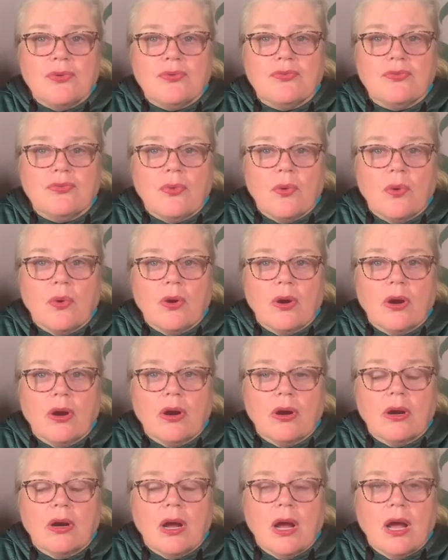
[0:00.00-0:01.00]

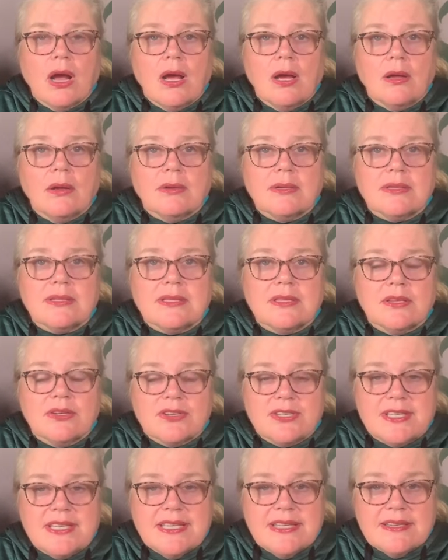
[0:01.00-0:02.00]
for uh,
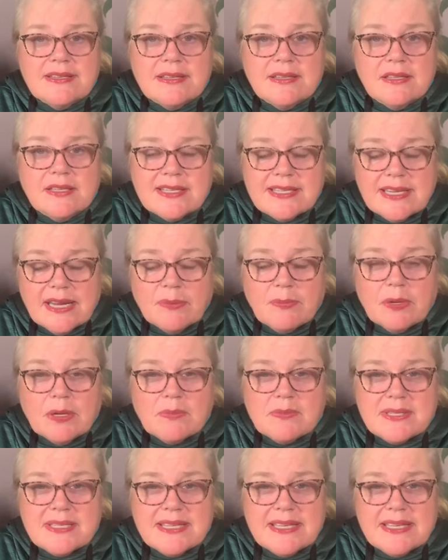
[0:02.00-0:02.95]
se- the Stampin' Up!